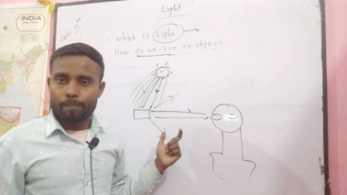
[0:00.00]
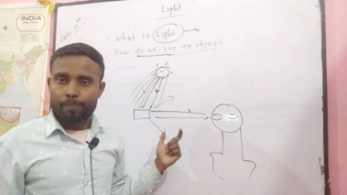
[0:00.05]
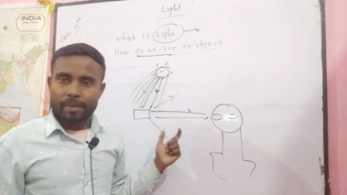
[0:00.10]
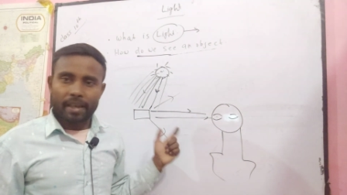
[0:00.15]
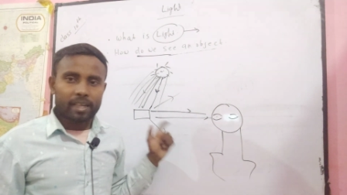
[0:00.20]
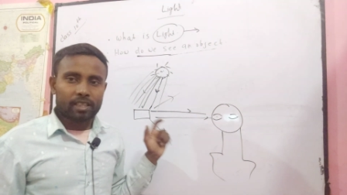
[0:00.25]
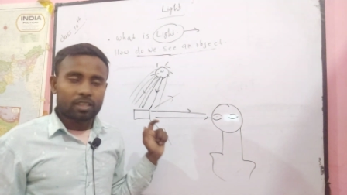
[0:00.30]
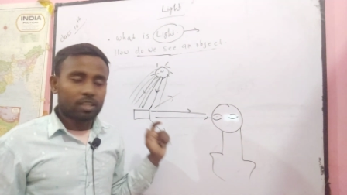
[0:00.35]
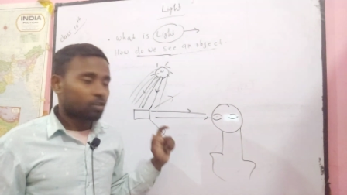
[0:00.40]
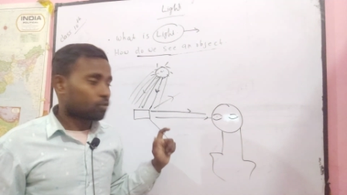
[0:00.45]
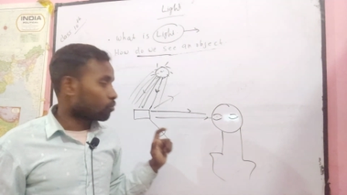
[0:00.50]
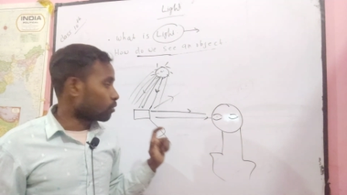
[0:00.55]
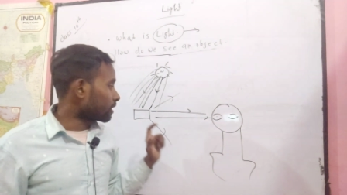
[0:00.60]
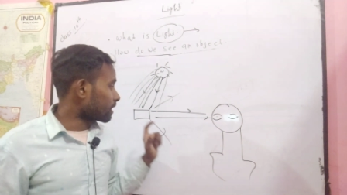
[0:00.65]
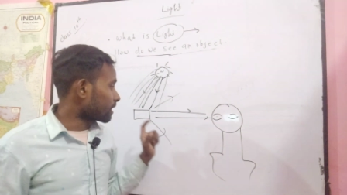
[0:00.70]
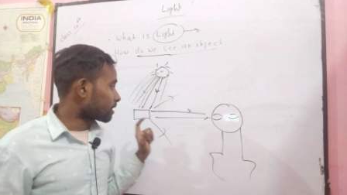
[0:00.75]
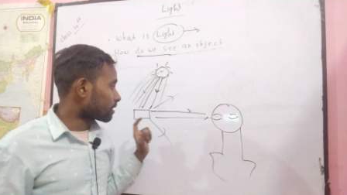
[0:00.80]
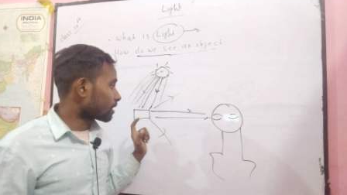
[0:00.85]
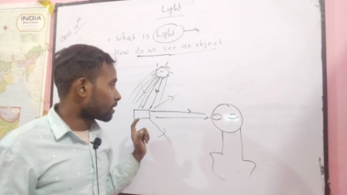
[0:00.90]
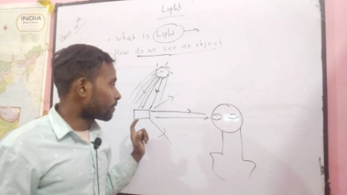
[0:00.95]
I think you
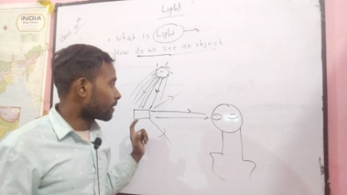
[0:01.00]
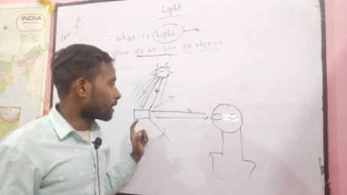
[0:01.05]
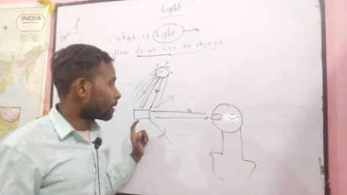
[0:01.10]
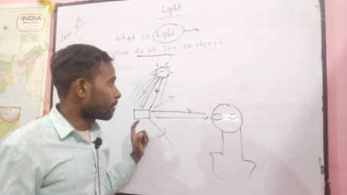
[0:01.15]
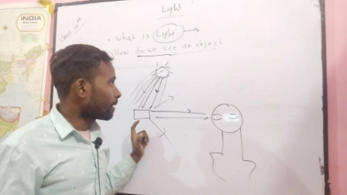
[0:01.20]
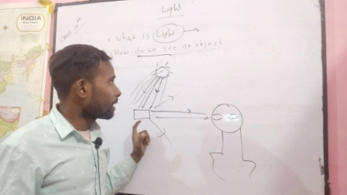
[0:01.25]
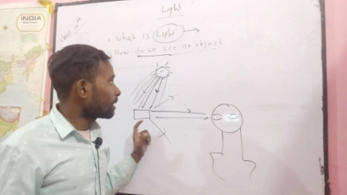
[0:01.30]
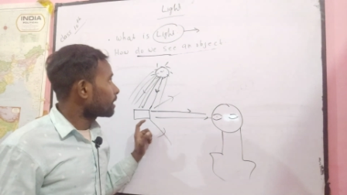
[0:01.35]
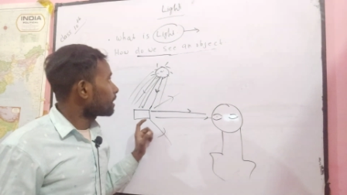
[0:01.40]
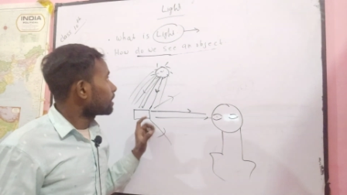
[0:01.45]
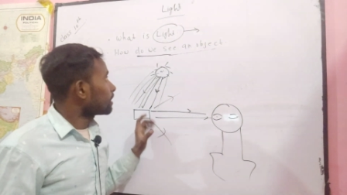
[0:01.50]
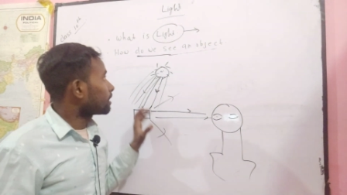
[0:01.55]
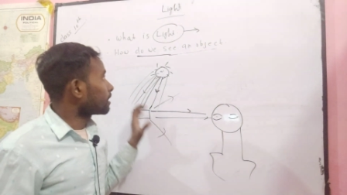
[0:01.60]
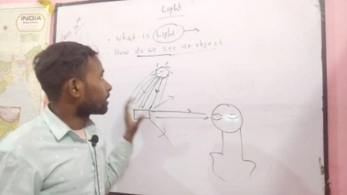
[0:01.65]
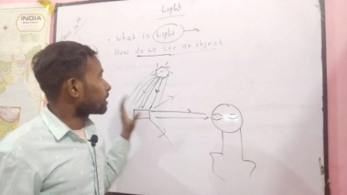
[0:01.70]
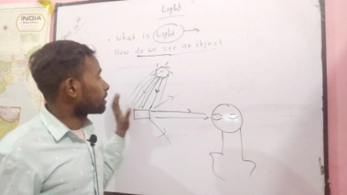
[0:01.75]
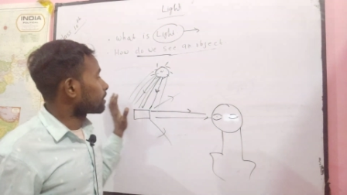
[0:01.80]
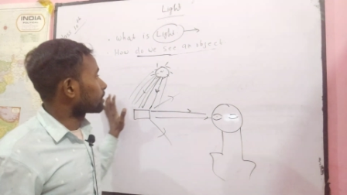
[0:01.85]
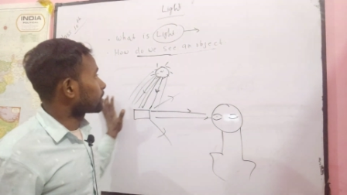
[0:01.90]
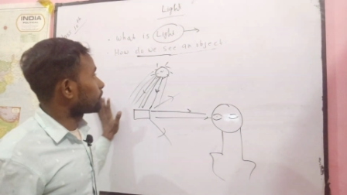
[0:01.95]
understand very well.
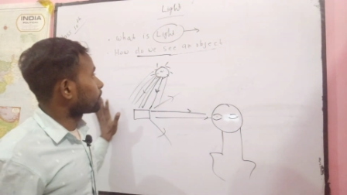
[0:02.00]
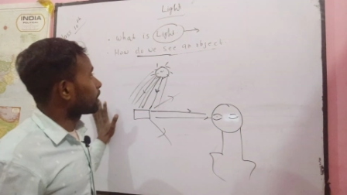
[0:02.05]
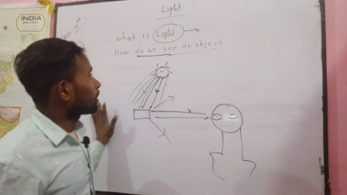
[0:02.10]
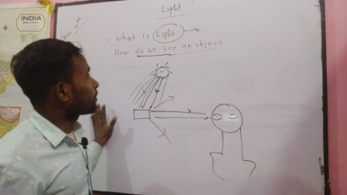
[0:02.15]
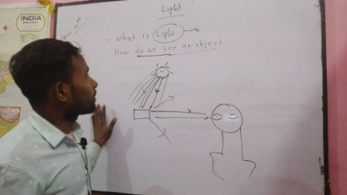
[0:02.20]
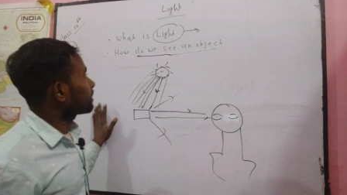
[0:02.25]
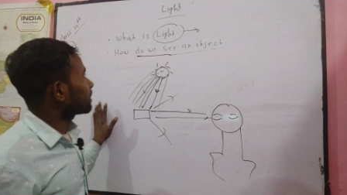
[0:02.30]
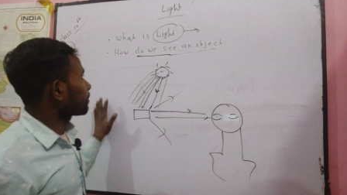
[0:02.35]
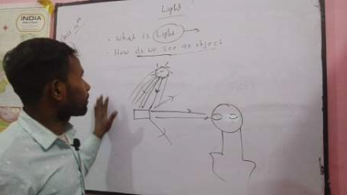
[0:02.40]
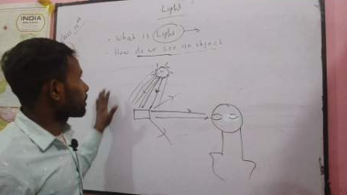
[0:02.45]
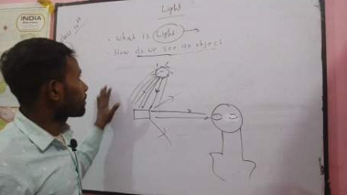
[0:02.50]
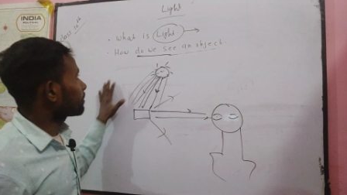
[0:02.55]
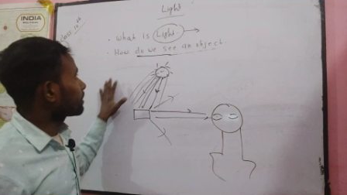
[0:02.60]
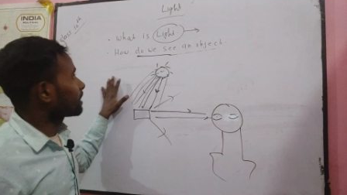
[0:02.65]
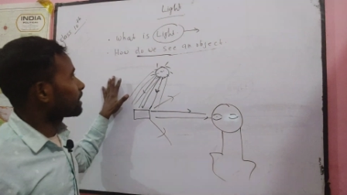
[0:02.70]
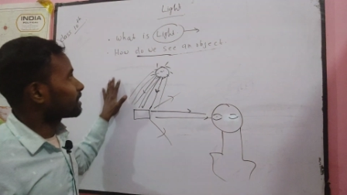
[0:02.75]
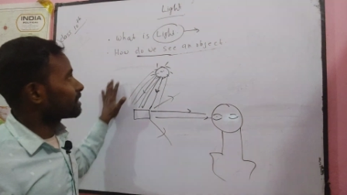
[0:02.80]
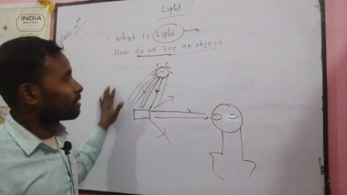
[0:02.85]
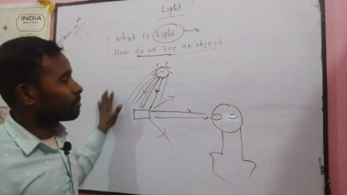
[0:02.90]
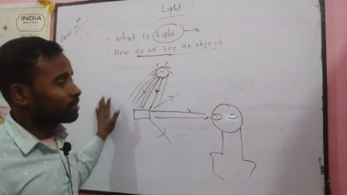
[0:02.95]
Similar way, sometimes
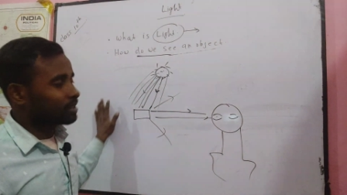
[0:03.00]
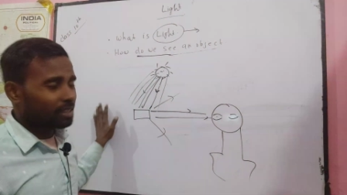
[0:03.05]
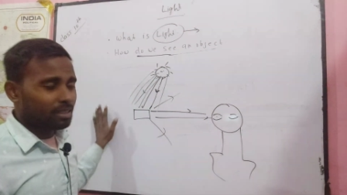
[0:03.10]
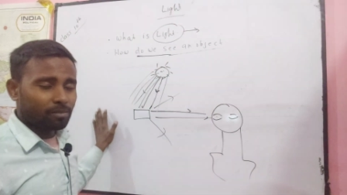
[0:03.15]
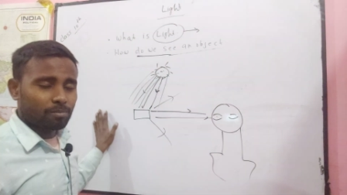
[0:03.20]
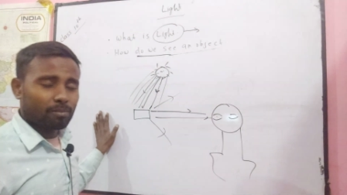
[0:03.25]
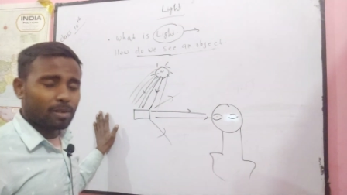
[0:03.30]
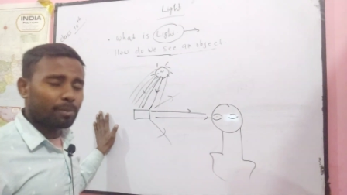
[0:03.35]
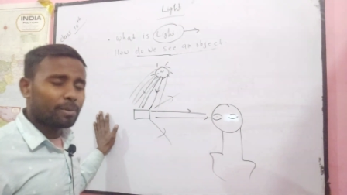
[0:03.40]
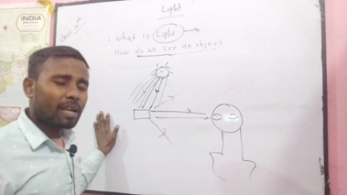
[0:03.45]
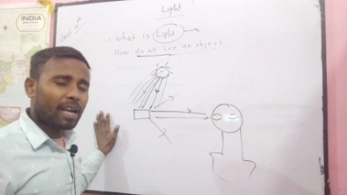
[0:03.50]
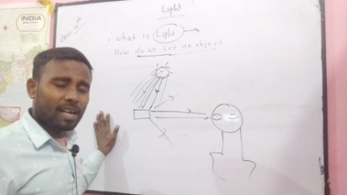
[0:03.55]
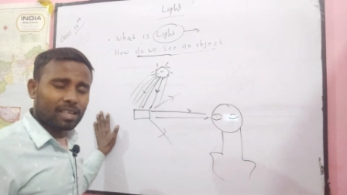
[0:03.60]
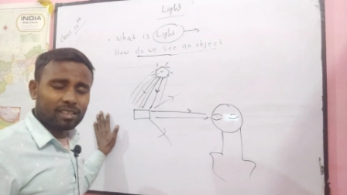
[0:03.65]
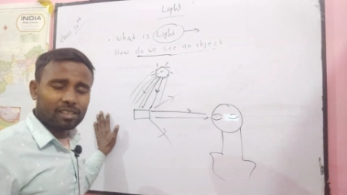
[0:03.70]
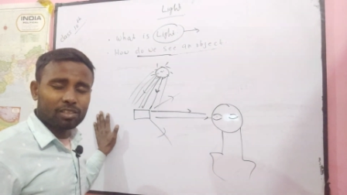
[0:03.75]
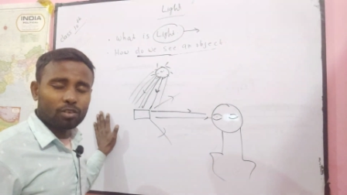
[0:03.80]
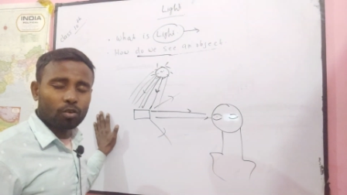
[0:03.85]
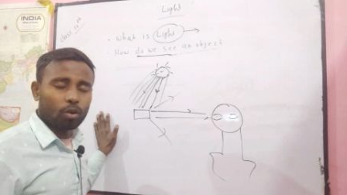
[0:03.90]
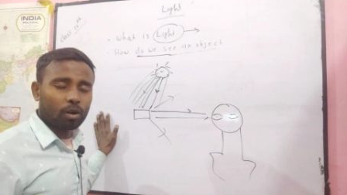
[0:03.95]
in examination may be
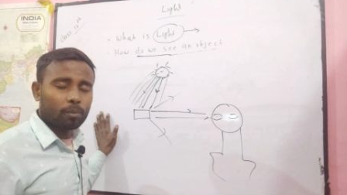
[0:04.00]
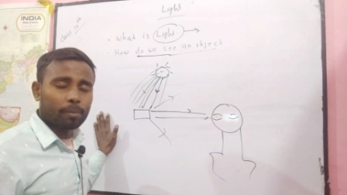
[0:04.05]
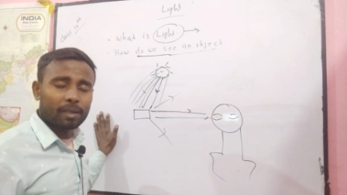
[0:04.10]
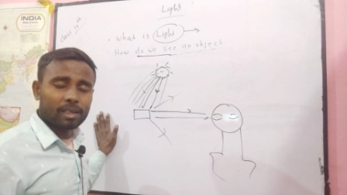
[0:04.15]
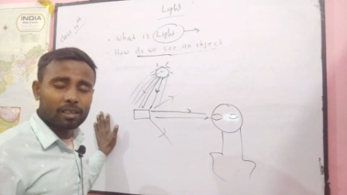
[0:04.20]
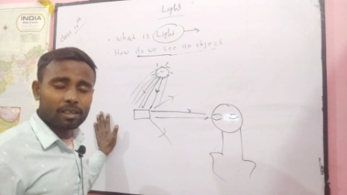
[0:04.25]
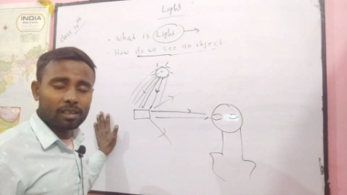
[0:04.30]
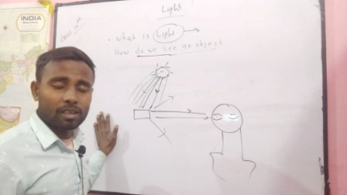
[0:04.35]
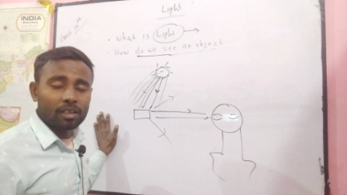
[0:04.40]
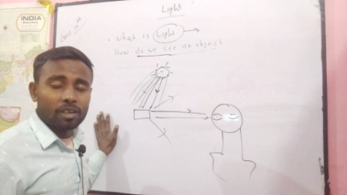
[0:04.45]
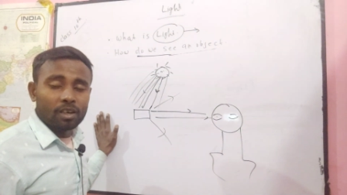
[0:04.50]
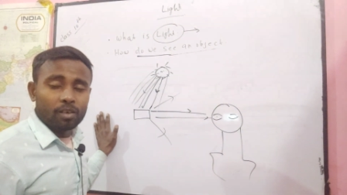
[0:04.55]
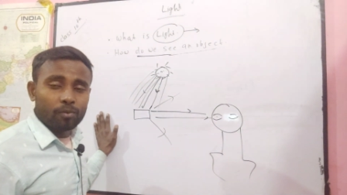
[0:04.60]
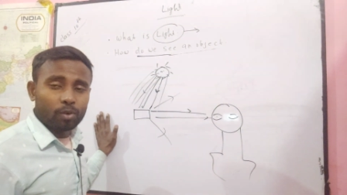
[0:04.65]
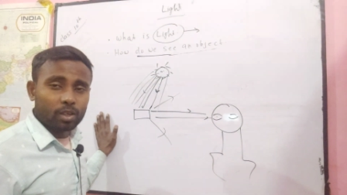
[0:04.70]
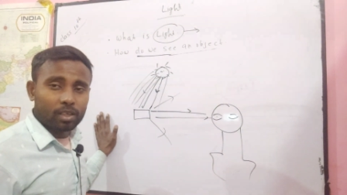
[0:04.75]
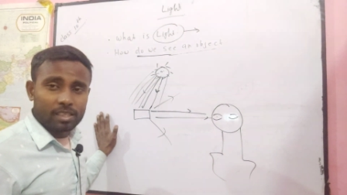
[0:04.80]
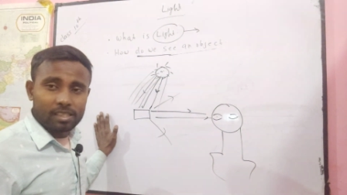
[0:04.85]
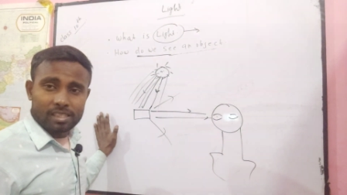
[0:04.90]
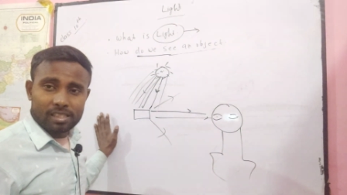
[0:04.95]
asked or, but
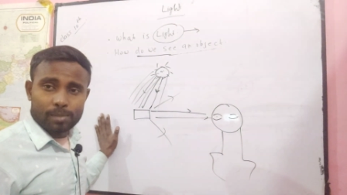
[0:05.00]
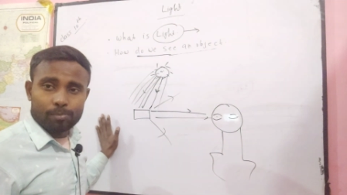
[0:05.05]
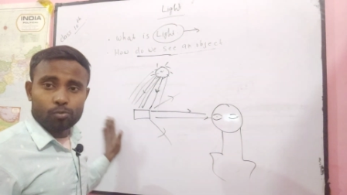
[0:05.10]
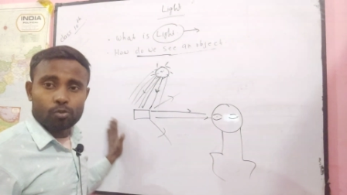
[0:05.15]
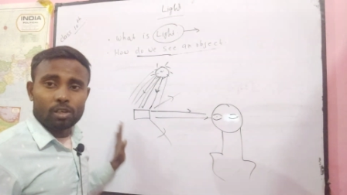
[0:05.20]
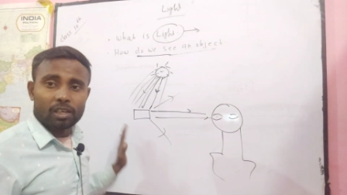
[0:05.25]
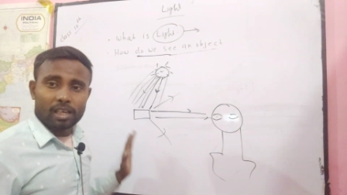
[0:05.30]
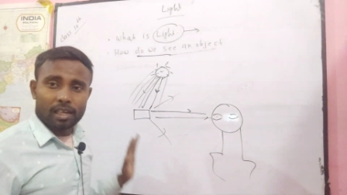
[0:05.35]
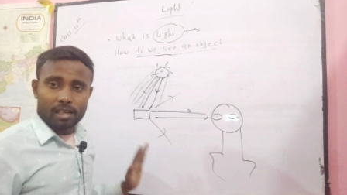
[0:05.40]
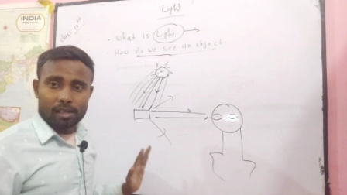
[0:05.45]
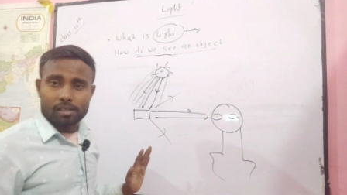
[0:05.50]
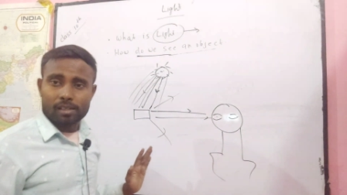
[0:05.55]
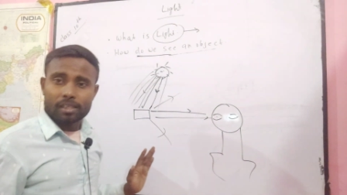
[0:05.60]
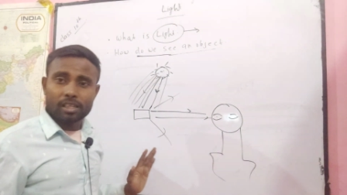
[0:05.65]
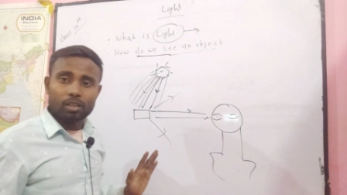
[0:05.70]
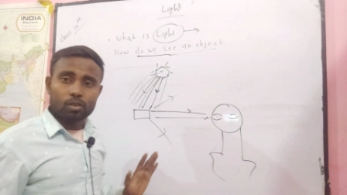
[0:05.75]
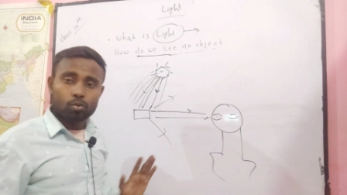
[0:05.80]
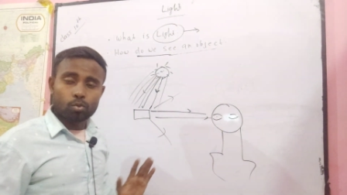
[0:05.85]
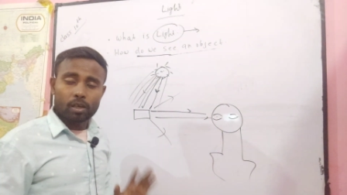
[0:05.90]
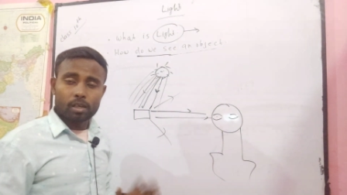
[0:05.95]
for conceptual
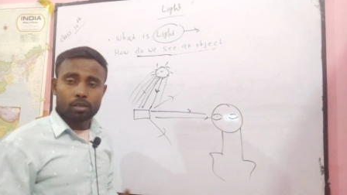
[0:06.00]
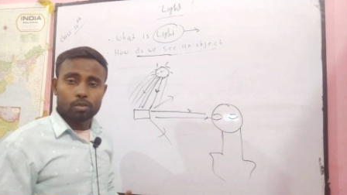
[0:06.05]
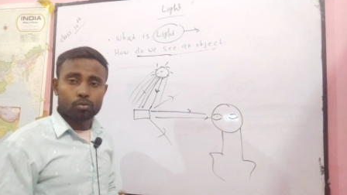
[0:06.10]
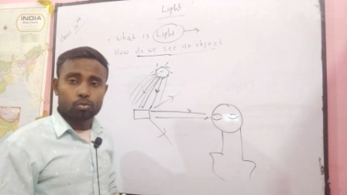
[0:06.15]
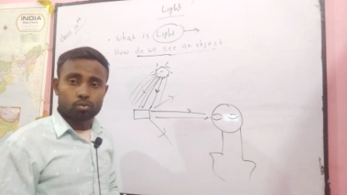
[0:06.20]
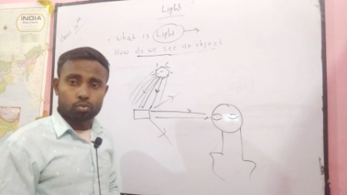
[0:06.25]
capability you